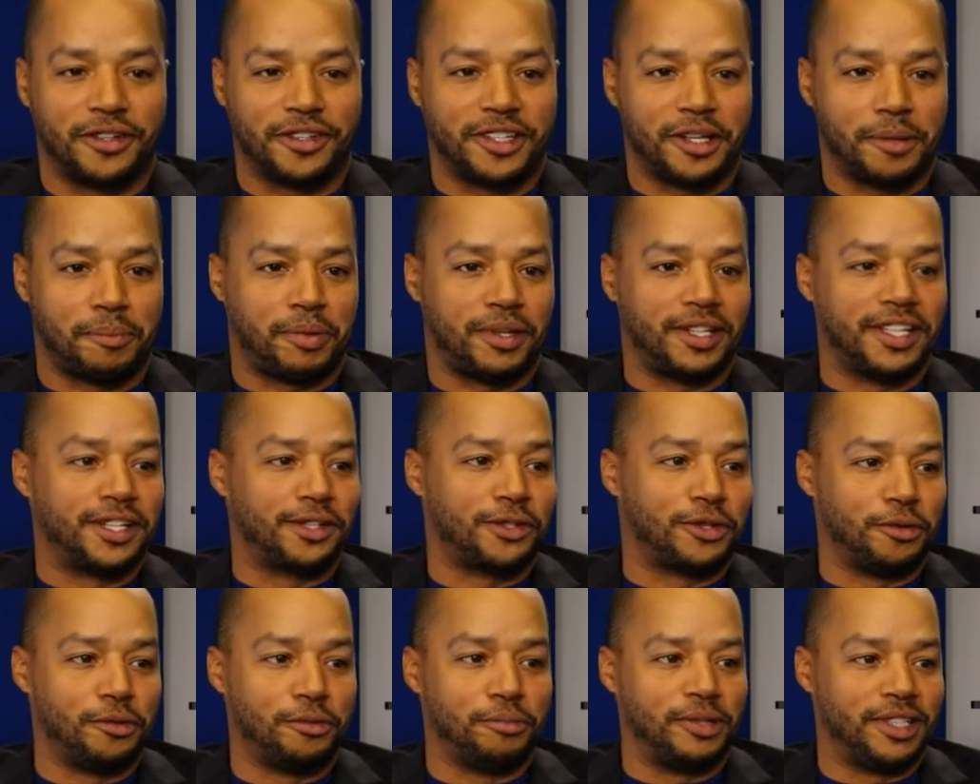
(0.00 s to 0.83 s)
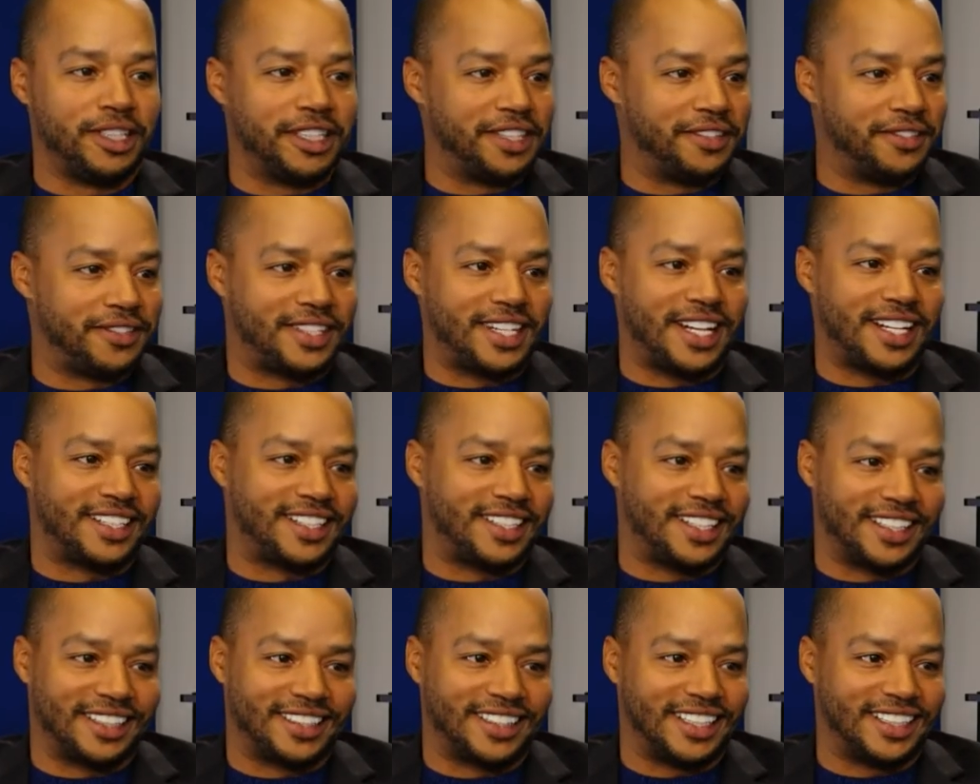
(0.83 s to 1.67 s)
their political beliefs. I
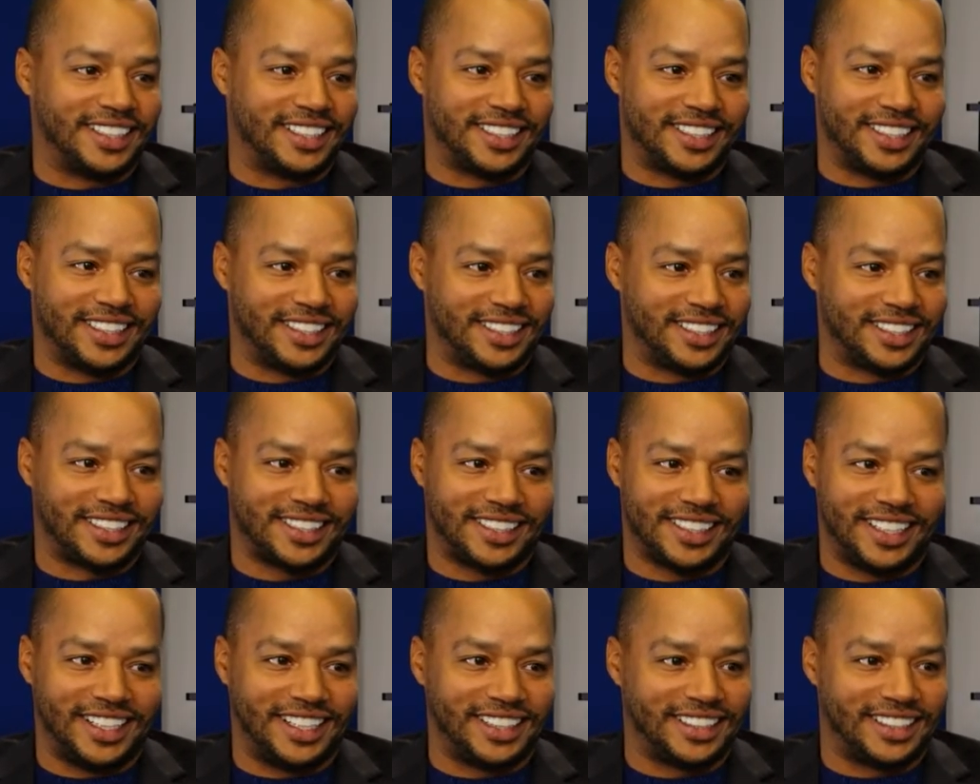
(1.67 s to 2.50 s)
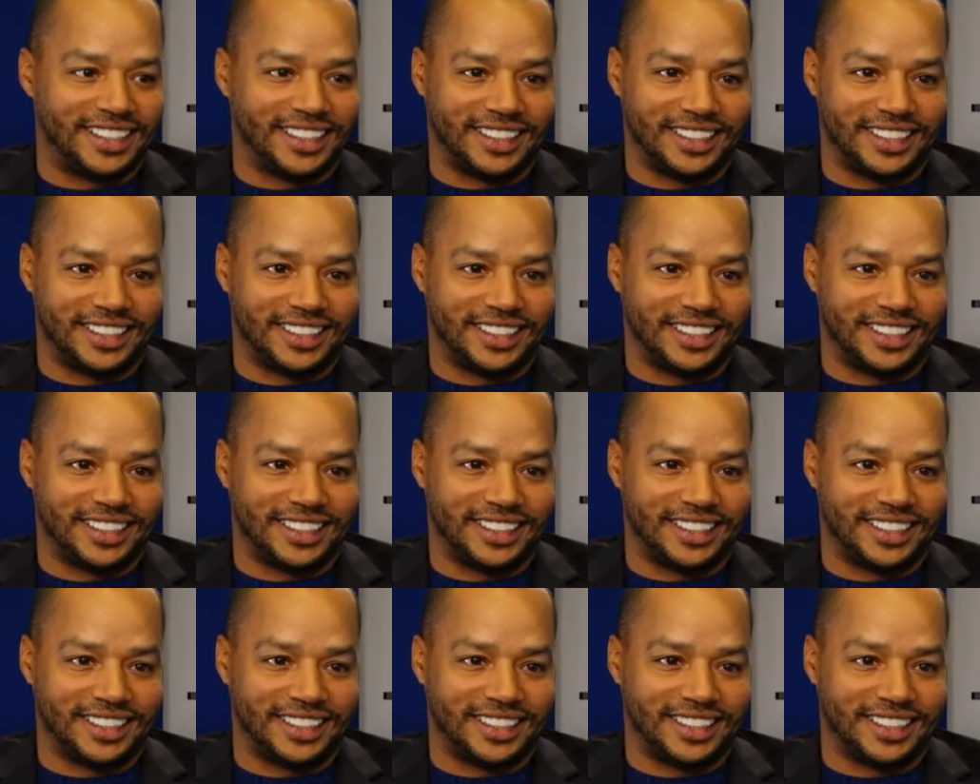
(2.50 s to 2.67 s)
think that's fair enough. We all